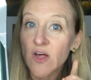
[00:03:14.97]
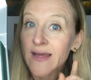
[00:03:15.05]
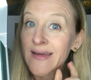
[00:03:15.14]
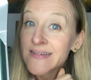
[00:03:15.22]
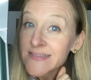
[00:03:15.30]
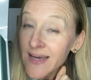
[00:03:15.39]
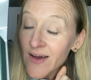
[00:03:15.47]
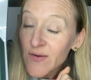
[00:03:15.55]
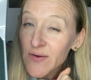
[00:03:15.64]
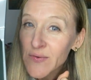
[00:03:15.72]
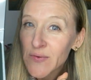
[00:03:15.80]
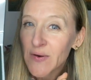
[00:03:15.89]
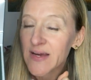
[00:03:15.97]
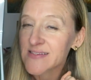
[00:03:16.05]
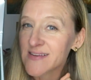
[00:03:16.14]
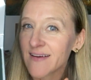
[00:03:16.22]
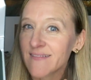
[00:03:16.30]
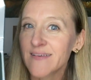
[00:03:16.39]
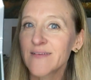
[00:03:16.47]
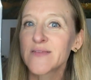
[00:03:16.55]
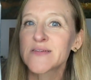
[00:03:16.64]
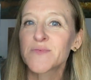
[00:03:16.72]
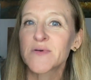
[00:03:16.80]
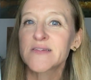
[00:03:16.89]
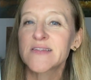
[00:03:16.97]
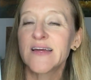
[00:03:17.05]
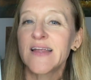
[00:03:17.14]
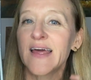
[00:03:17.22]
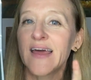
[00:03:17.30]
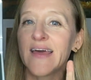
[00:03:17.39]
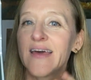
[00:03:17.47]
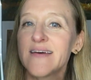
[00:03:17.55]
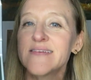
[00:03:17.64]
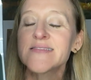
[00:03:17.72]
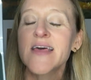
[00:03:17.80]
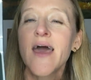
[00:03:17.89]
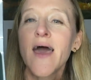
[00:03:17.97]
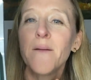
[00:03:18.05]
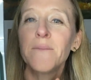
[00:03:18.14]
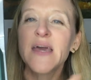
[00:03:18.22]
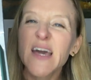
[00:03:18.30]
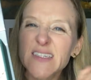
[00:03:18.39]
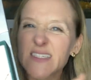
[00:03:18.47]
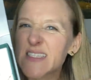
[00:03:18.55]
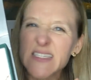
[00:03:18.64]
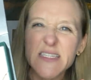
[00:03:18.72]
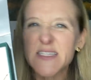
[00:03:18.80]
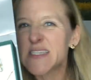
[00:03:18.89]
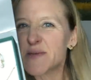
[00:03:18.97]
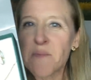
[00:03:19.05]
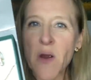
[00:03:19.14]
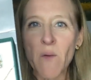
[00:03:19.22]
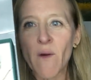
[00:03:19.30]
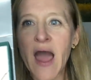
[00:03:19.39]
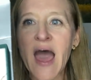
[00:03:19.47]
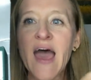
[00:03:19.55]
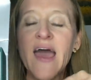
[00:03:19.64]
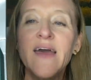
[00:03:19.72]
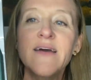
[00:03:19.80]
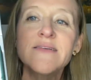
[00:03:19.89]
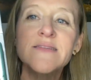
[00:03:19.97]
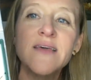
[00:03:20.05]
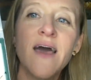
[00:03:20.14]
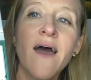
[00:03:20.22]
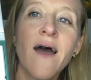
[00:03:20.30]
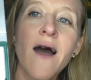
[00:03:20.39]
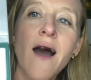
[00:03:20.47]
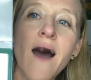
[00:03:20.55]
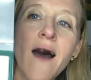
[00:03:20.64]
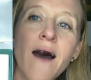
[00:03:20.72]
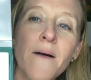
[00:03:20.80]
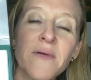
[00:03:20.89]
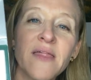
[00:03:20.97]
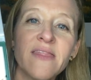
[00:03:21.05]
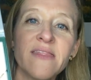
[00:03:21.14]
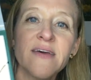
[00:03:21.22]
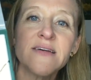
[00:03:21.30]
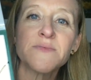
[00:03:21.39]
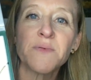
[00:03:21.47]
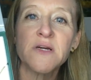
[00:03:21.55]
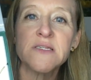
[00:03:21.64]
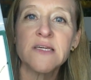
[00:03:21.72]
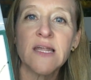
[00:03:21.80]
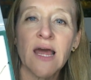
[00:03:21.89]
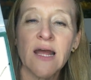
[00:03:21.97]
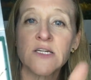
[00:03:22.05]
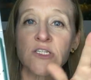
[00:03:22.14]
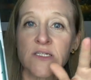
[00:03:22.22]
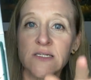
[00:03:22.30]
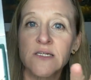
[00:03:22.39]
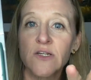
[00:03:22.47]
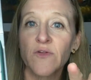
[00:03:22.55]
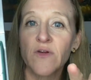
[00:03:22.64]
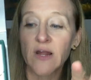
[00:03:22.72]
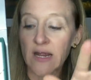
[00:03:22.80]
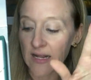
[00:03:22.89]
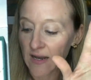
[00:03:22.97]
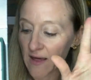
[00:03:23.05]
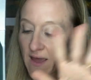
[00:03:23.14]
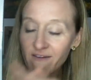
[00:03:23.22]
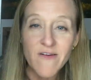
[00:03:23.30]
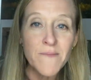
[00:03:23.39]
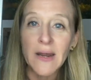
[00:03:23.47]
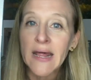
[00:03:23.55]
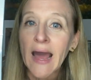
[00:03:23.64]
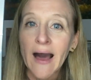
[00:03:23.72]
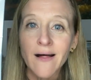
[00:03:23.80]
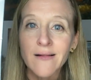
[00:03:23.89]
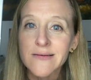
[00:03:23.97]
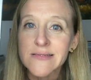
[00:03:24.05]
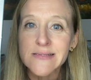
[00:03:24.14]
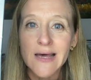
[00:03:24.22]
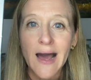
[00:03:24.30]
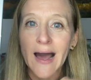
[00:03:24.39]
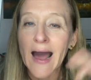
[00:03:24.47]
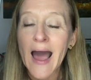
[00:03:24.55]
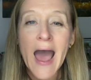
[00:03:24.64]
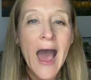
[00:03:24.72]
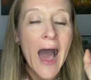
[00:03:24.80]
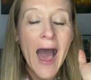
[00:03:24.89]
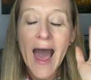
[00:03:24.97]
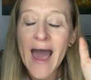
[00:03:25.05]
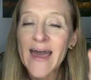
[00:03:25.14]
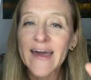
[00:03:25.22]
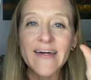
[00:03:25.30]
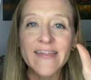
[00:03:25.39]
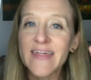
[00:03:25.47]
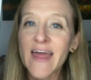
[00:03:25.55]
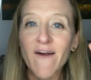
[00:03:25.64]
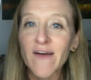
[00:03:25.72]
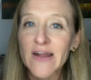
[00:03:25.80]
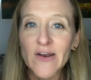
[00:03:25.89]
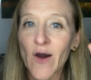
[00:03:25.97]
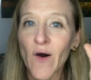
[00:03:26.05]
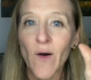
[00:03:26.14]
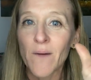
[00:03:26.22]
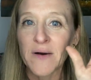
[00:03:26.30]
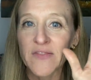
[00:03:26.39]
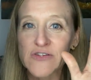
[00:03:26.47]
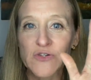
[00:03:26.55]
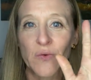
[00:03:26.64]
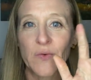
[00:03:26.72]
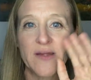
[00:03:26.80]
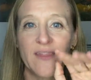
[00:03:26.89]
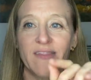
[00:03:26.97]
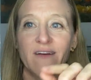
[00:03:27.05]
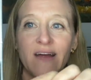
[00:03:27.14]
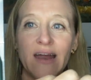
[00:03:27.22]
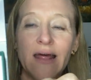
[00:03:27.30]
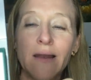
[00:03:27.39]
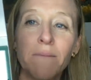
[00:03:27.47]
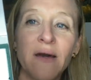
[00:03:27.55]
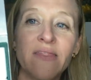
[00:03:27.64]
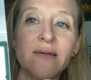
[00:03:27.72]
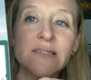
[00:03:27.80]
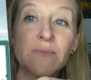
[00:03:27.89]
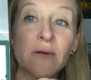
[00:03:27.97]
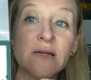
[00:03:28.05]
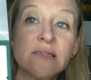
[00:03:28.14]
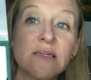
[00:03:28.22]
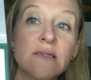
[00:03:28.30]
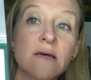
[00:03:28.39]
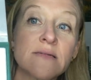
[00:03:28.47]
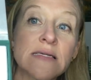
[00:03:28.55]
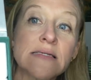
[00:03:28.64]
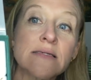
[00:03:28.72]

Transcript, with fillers: I can't tell you exactly who this person is because it's a surprise. Um, this person actually doesn't know they're getting it. Everybody else, I they already know about the jewelry that they're getting, but this person doesn't.